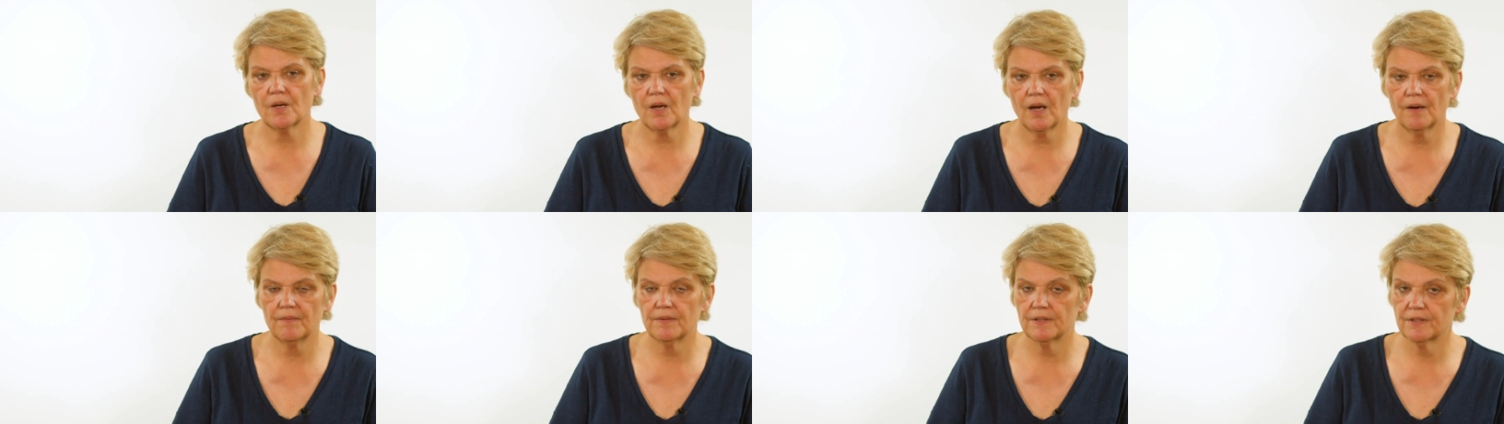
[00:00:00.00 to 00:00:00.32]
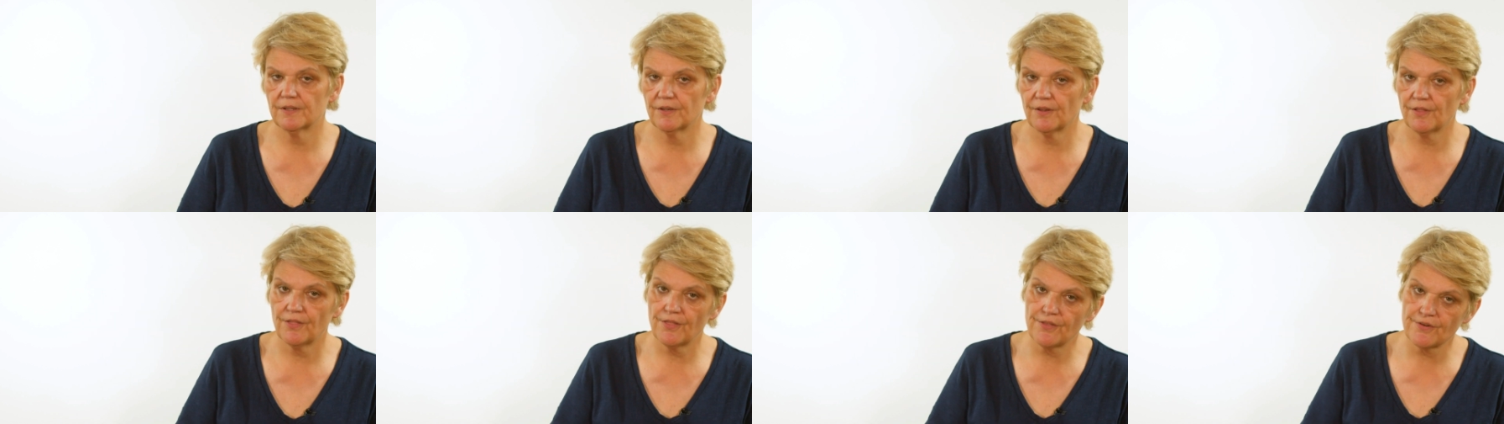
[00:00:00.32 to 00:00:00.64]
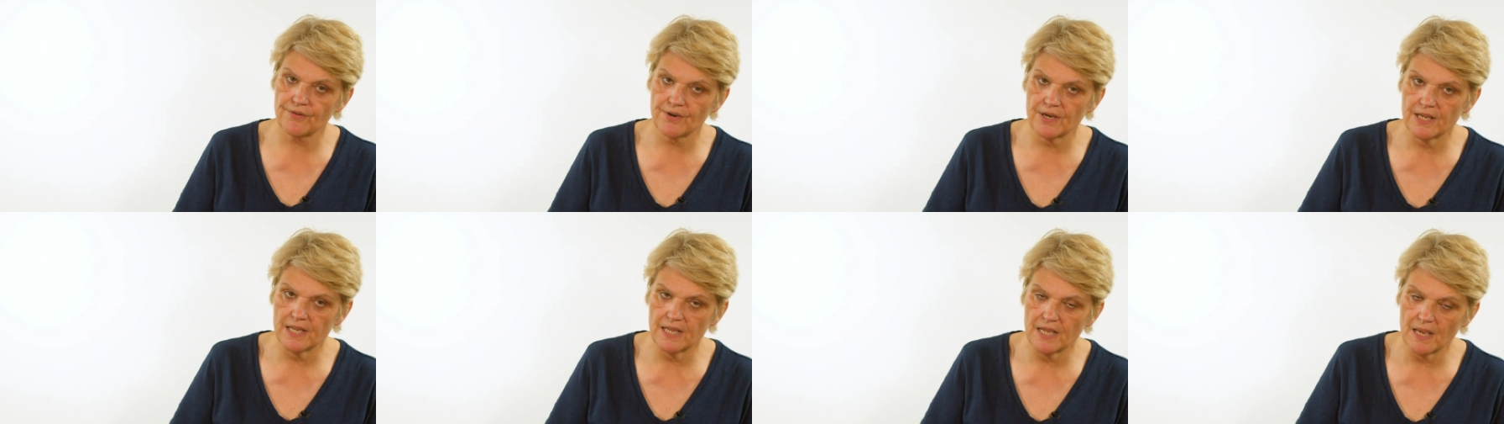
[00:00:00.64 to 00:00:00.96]
covered
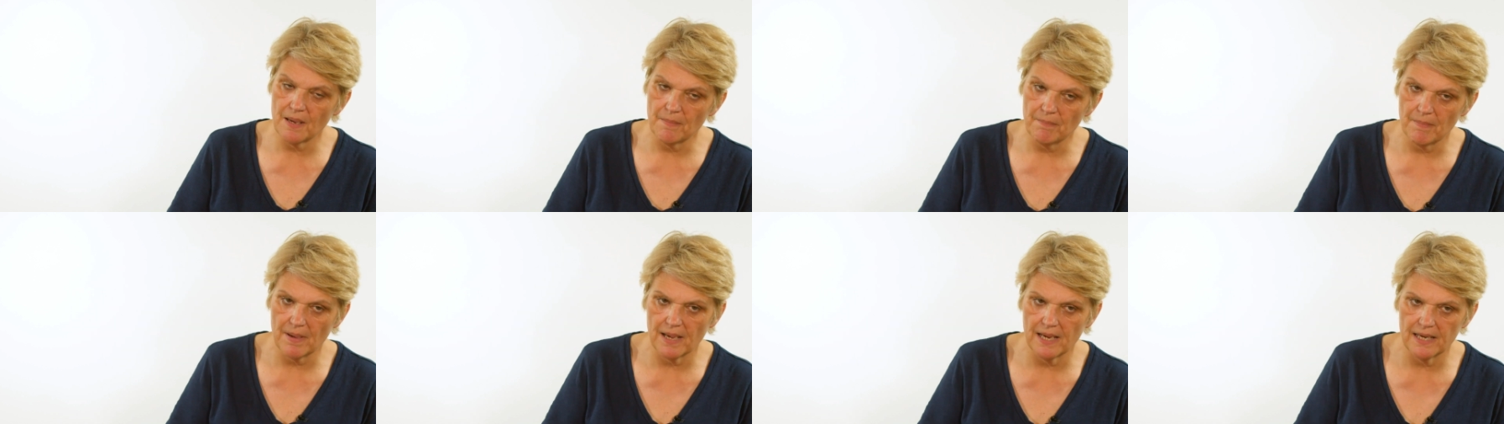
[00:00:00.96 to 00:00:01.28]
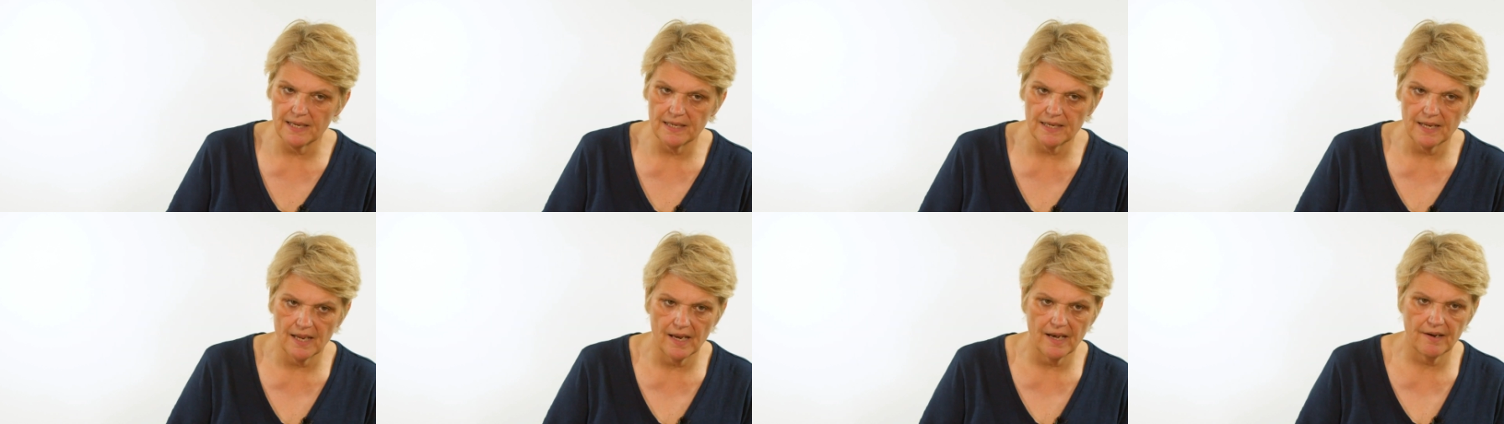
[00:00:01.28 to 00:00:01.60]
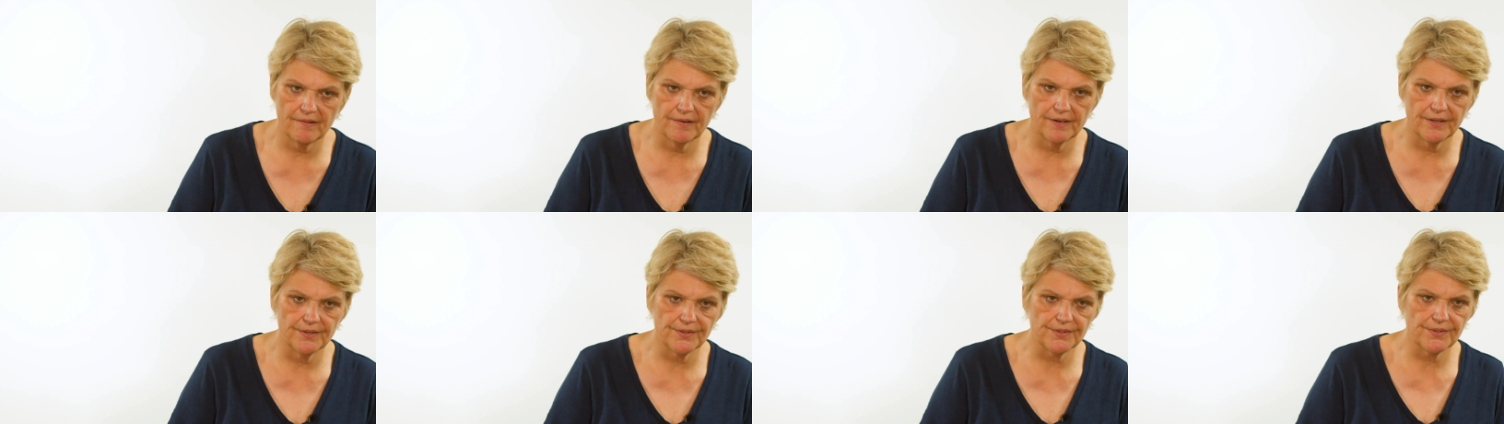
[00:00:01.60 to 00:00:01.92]
three main
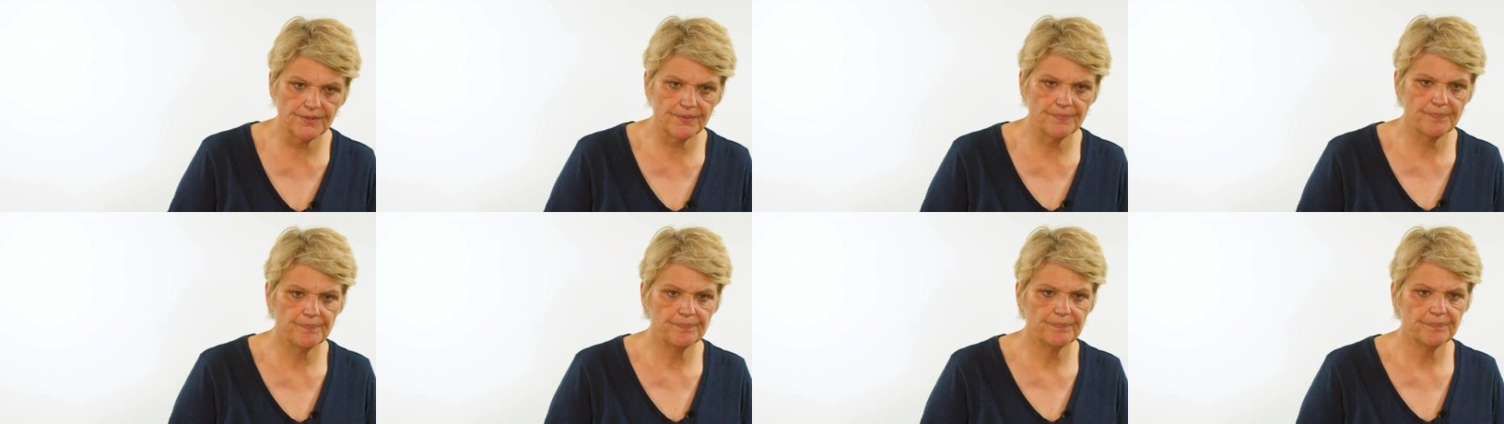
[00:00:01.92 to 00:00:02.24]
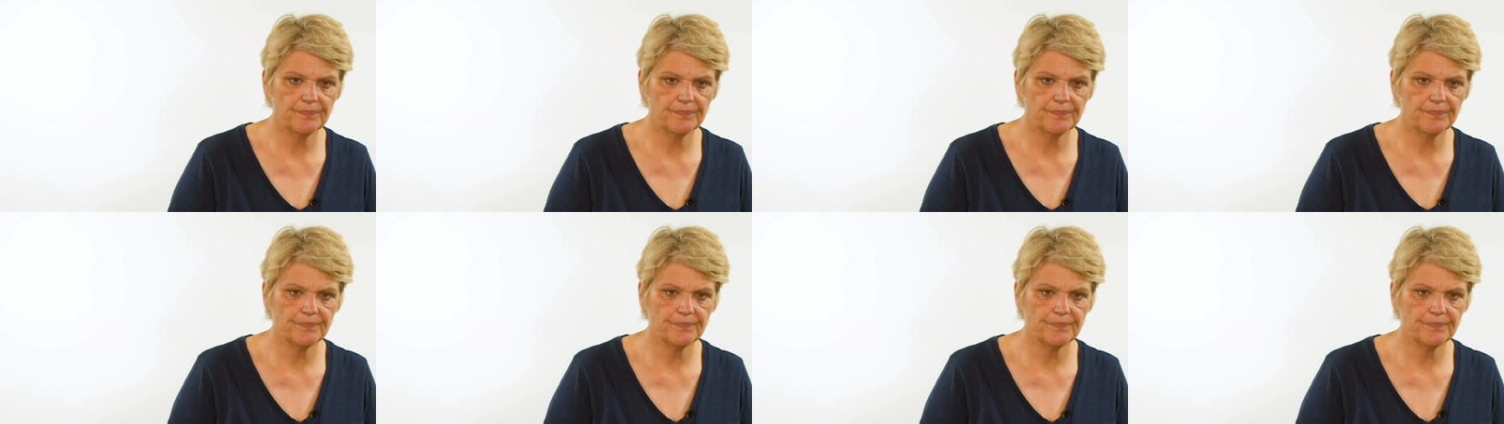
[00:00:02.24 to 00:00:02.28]
areas.